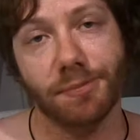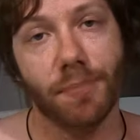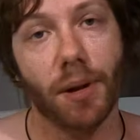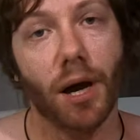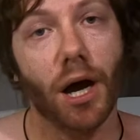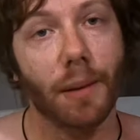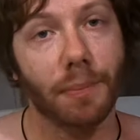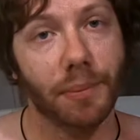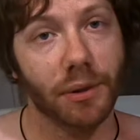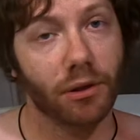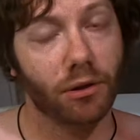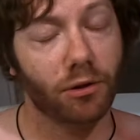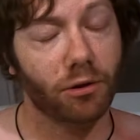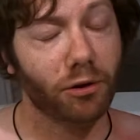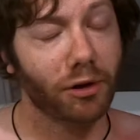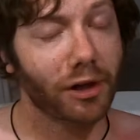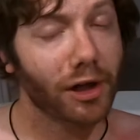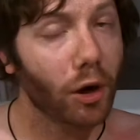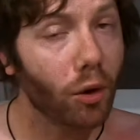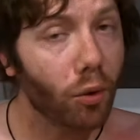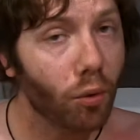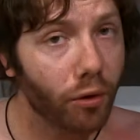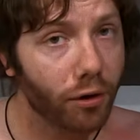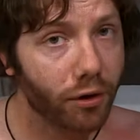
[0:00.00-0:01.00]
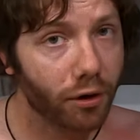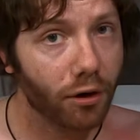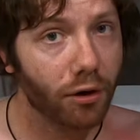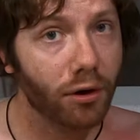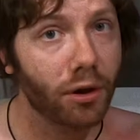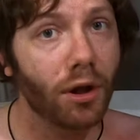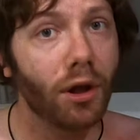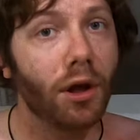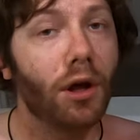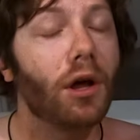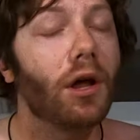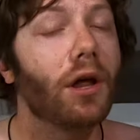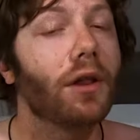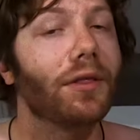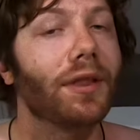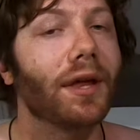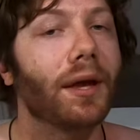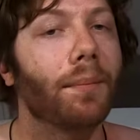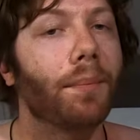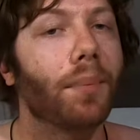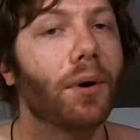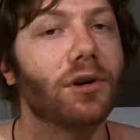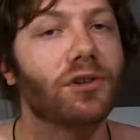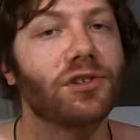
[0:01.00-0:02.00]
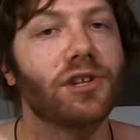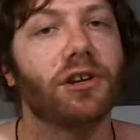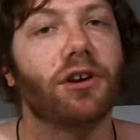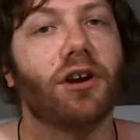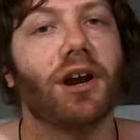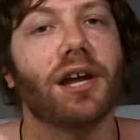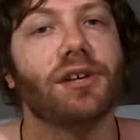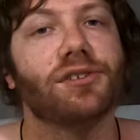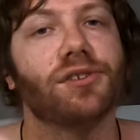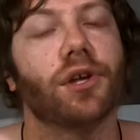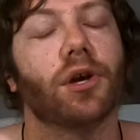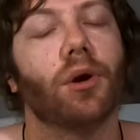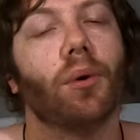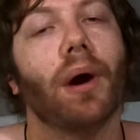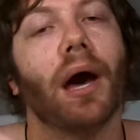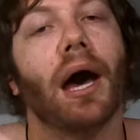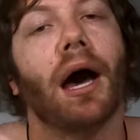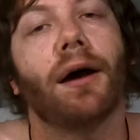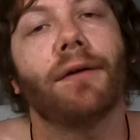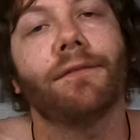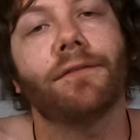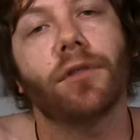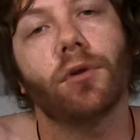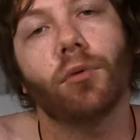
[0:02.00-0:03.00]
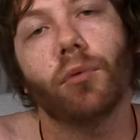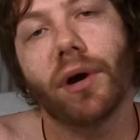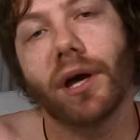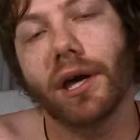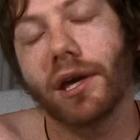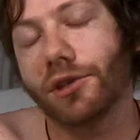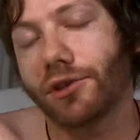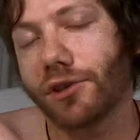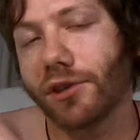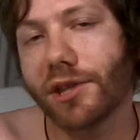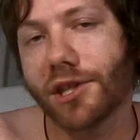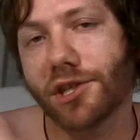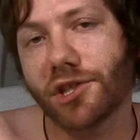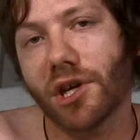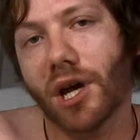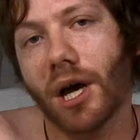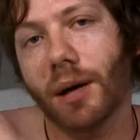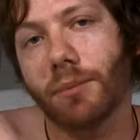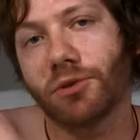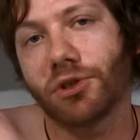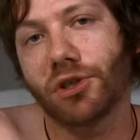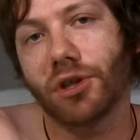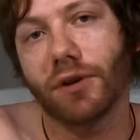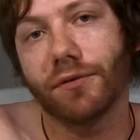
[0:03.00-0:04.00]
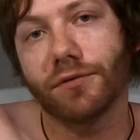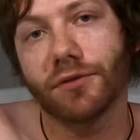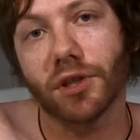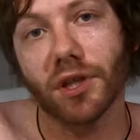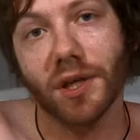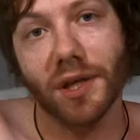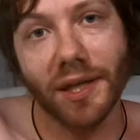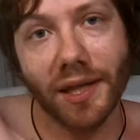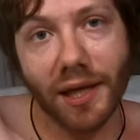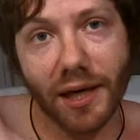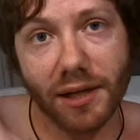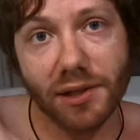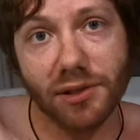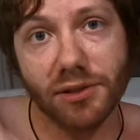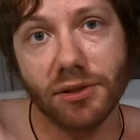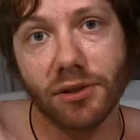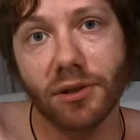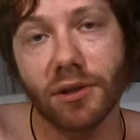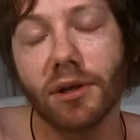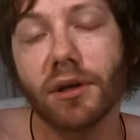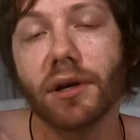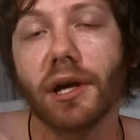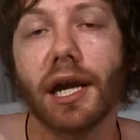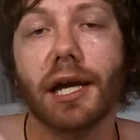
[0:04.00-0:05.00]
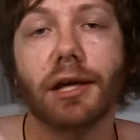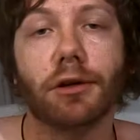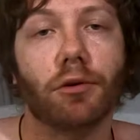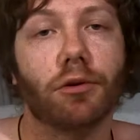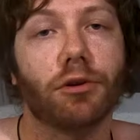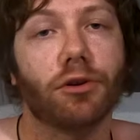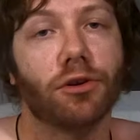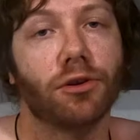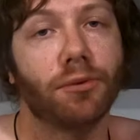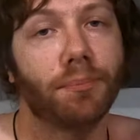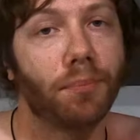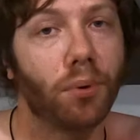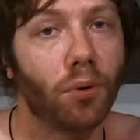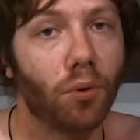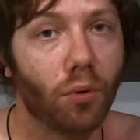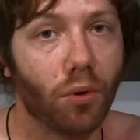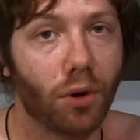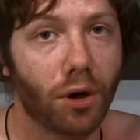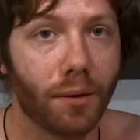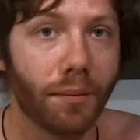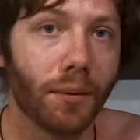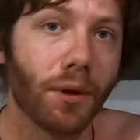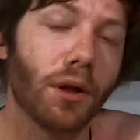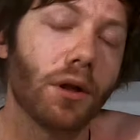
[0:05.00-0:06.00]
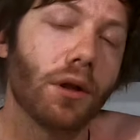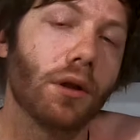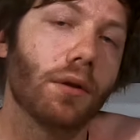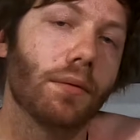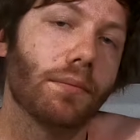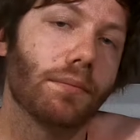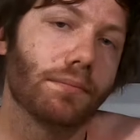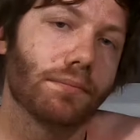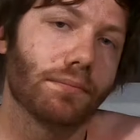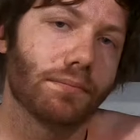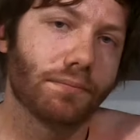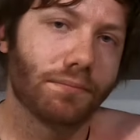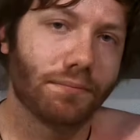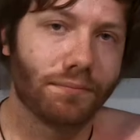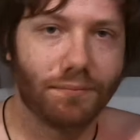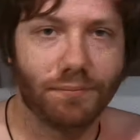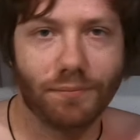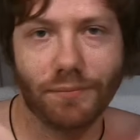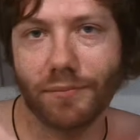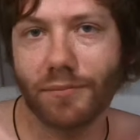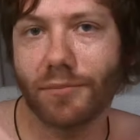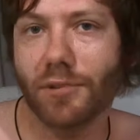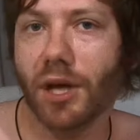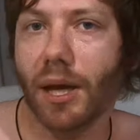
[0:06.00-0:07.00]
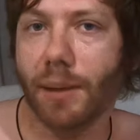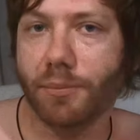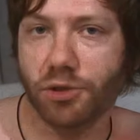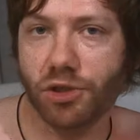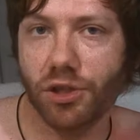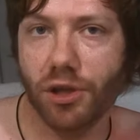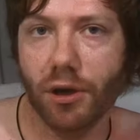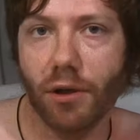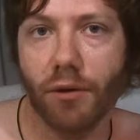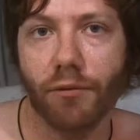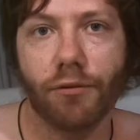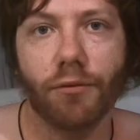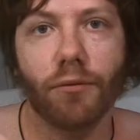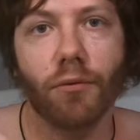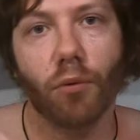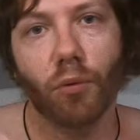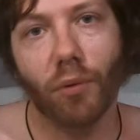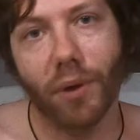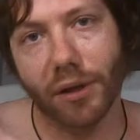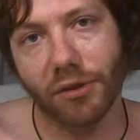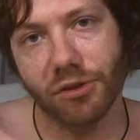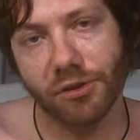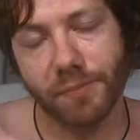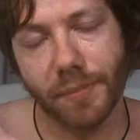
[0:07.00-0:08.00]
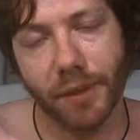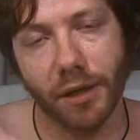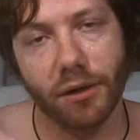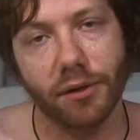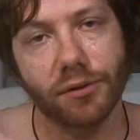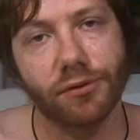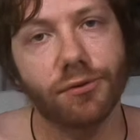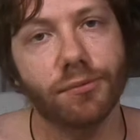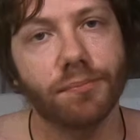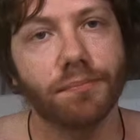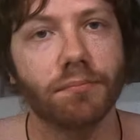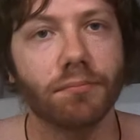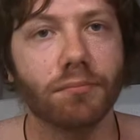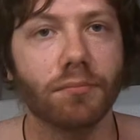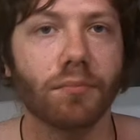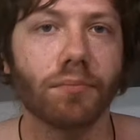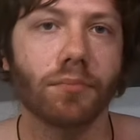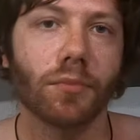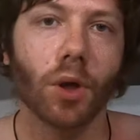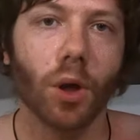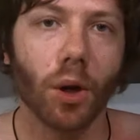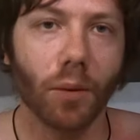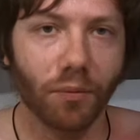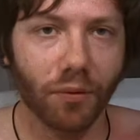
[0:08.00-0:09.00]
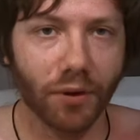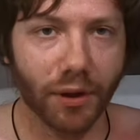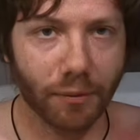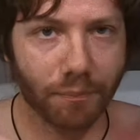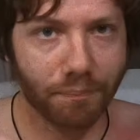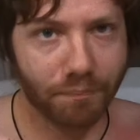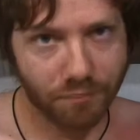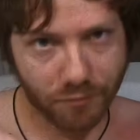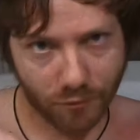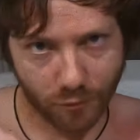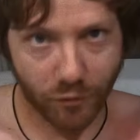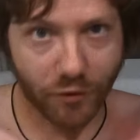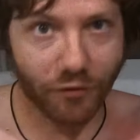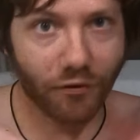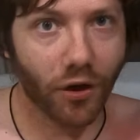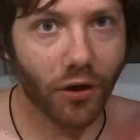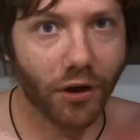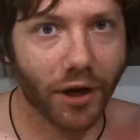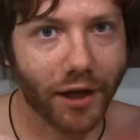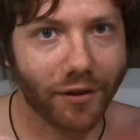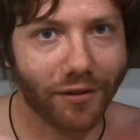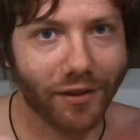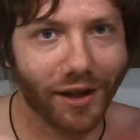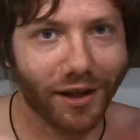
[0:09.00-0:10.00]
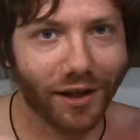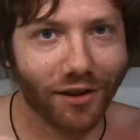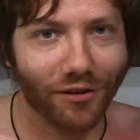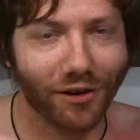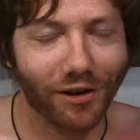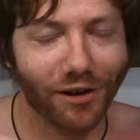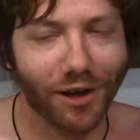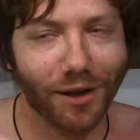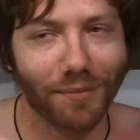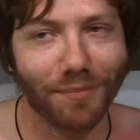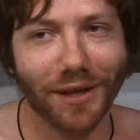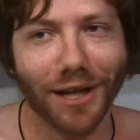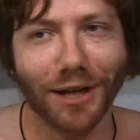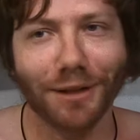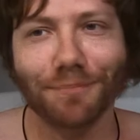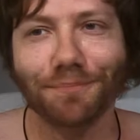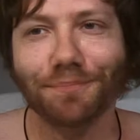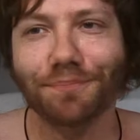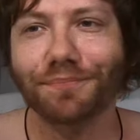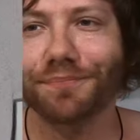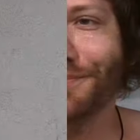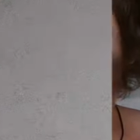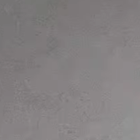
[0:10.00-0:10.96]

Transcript: as popularly ordered, that a bartender has to go out of the way to the top shelf to get in order to pour. Top shelf, well spirits. Hopefully, we've all got that cleared up now.